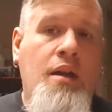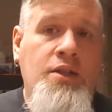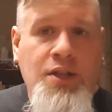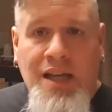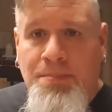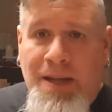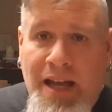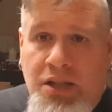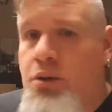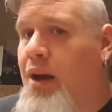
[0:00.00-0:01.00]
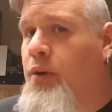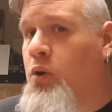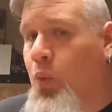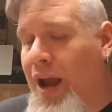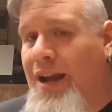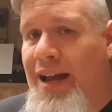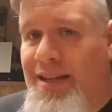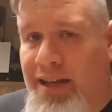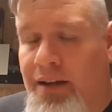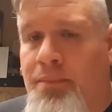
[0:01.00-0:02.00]
Just because you have a great
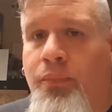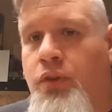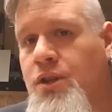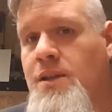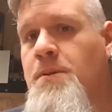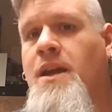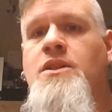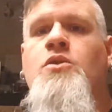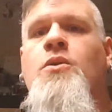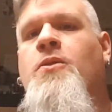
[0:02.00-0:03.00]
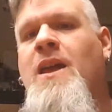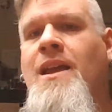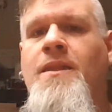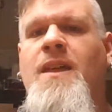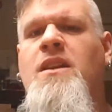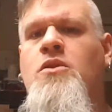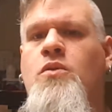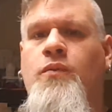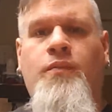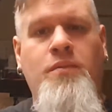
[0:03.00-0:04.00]
idea, just because you think that
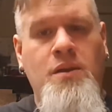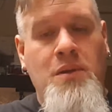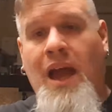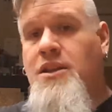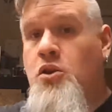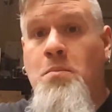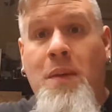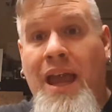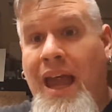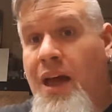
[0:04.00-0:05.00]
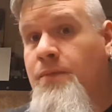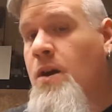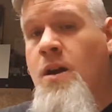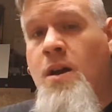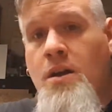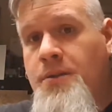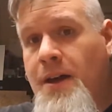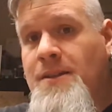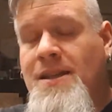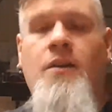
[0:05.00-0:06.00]
you may have
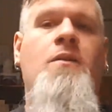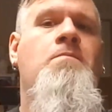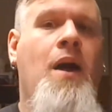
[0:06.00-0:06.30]
thought this out.